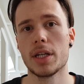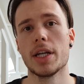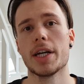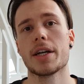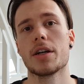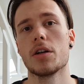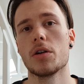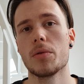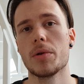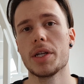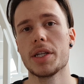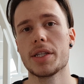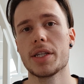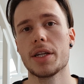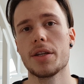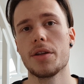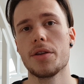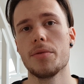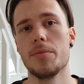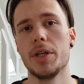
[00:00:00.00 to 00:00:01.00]
Like I already
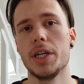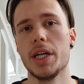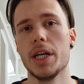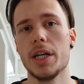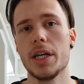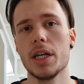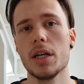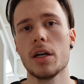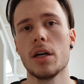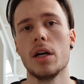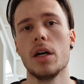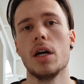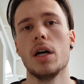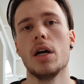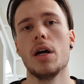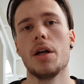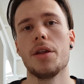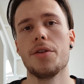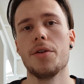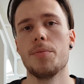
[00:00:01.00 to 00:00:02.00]
said in the beginning,
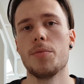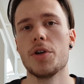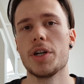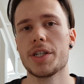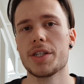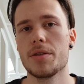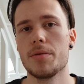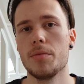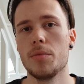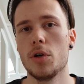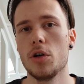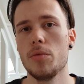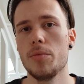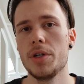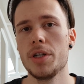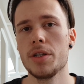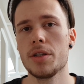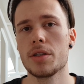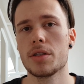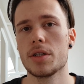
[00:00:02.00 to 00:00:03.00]
the present
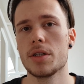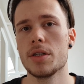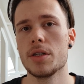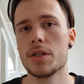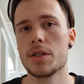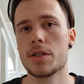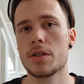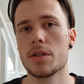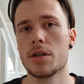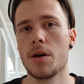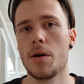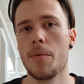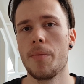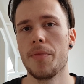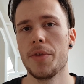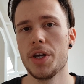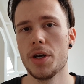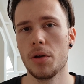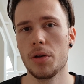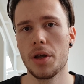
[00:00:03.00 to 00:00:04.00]
moment is
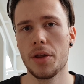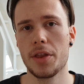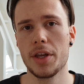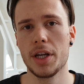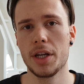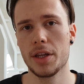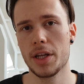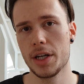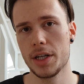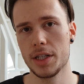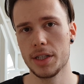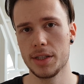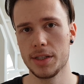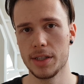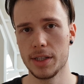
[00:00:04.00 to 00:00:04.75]
the only thing that